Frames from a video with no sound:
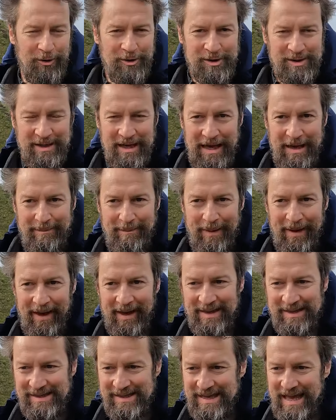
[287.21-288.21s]
Just keep it
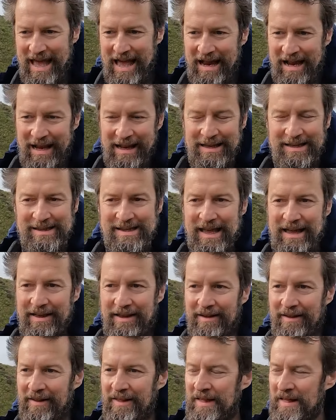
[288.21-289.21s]
exactly
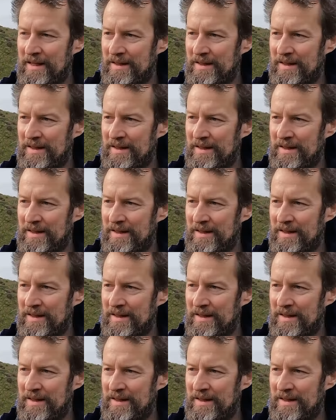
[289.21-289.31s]
still